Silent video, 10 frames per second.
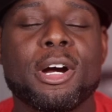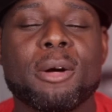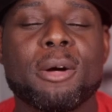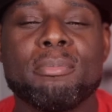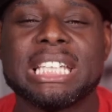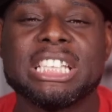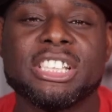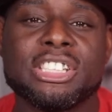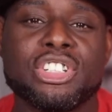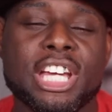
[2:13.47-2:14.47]
Welcome back to this
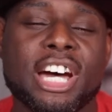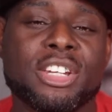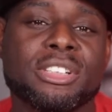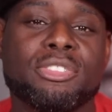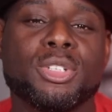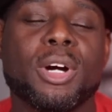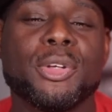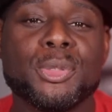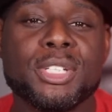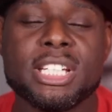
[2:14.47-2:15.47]
channel. If you are new
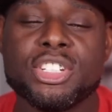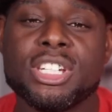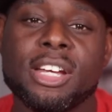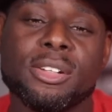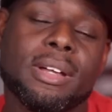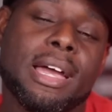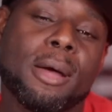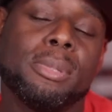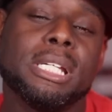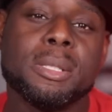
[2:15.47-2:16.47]
to this channel,
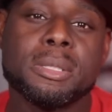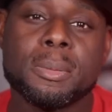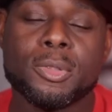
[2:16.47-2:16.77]
please subscribe